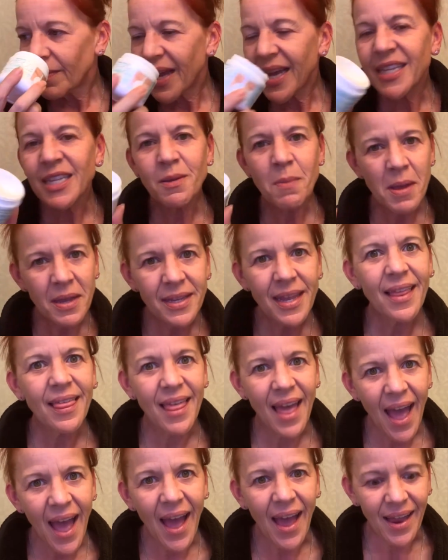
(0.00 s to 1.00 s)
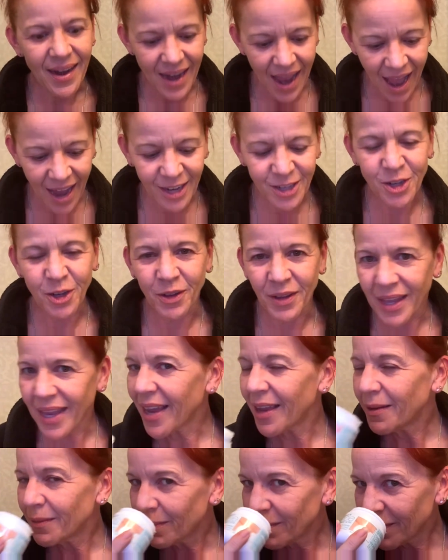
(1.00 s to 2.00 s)
It smells like that,
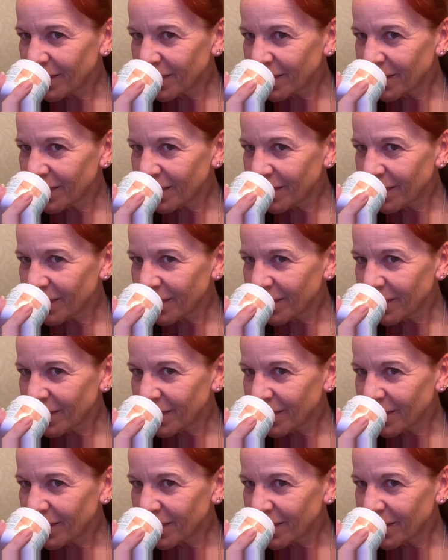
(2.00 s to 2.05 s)
actually. I